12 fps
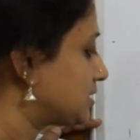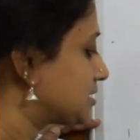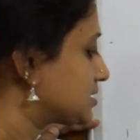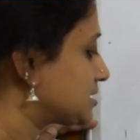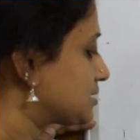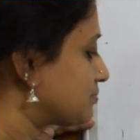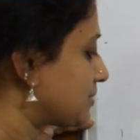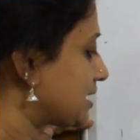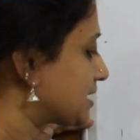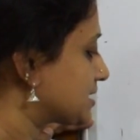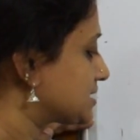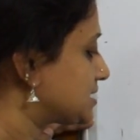This is
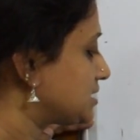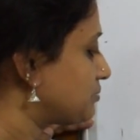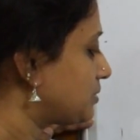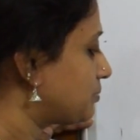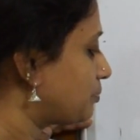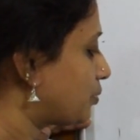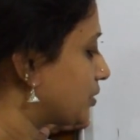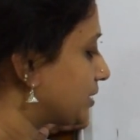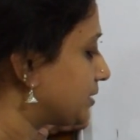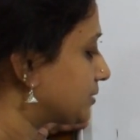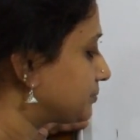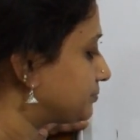maximum
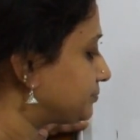point.